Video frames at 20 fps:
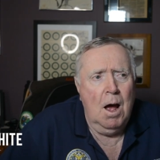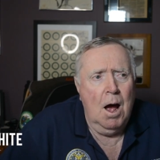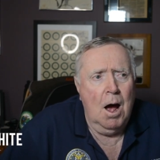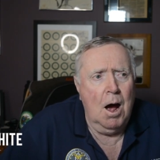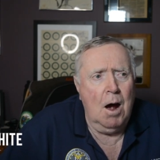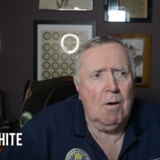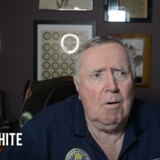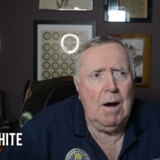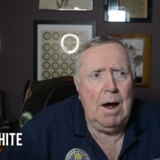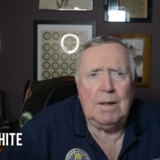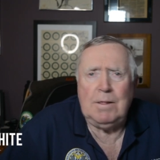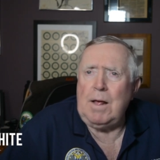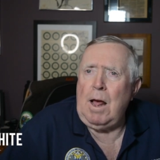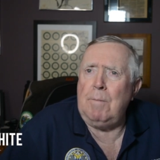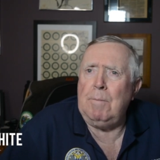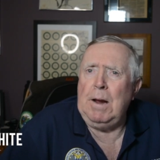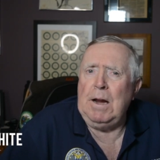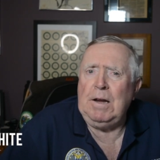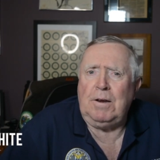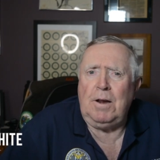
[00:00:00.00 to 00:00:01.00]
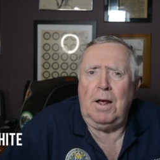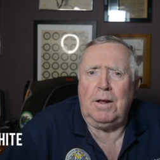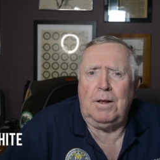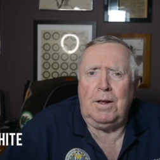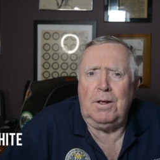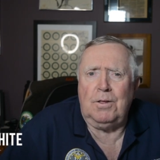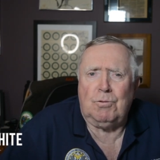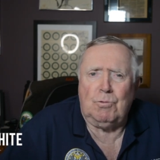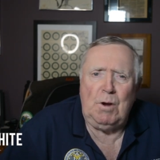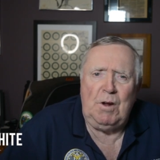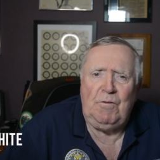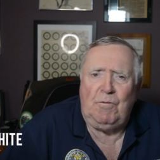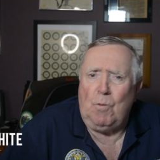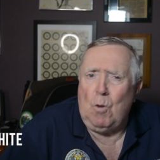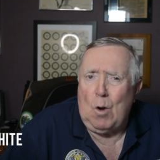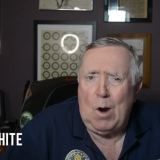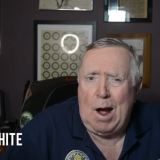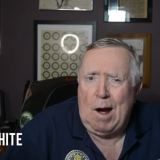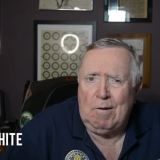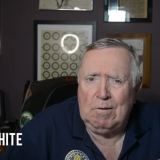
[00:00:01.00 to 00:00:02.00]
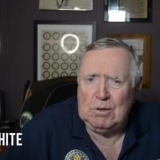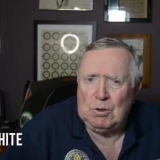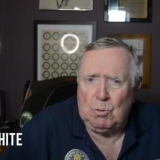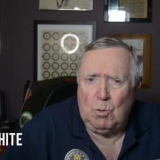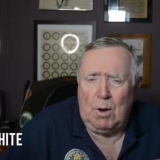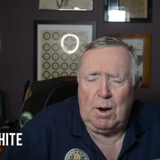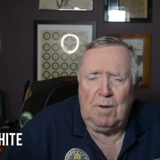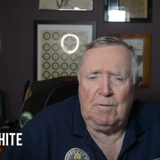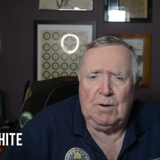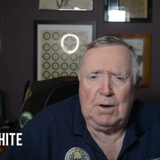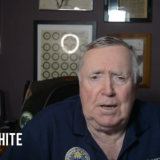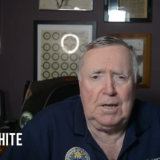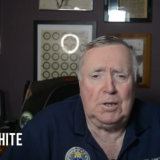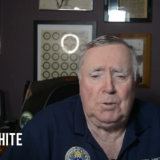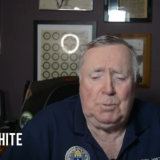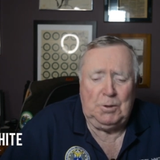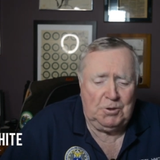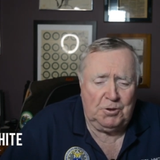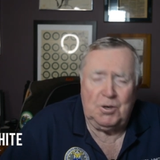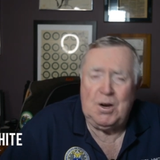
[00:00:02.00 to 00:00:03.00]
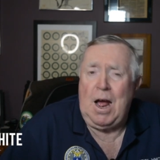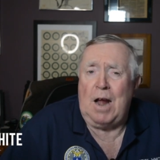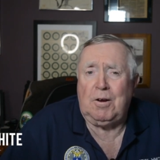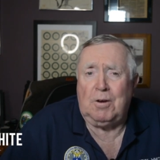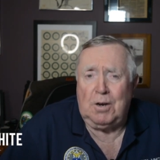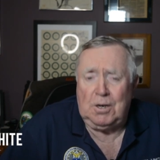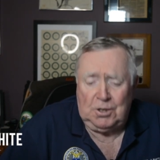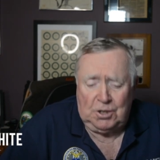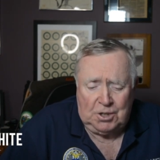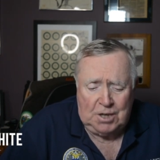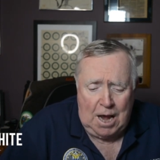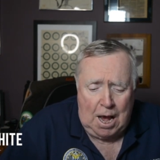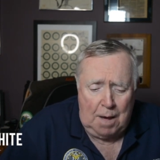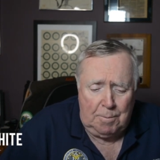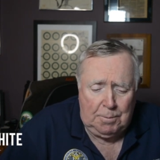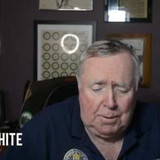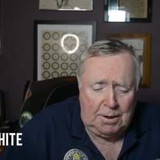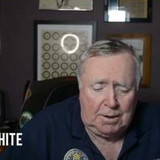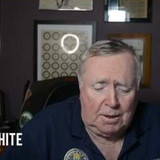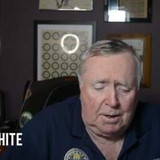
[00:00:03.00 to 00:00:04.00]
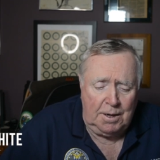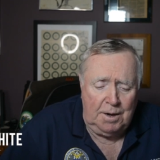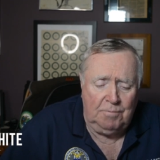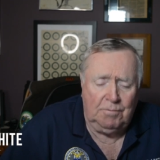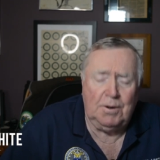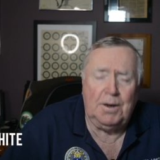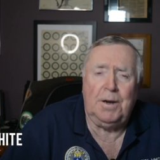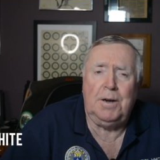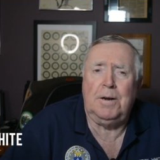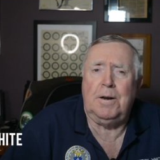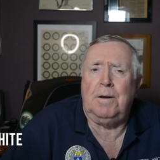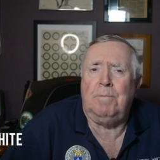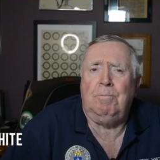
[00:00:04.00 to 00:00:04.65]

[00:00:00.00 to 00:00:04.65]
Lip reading: all right, that may take you 3-4 hours, whatever it is, but you're not going to stop in Cleveland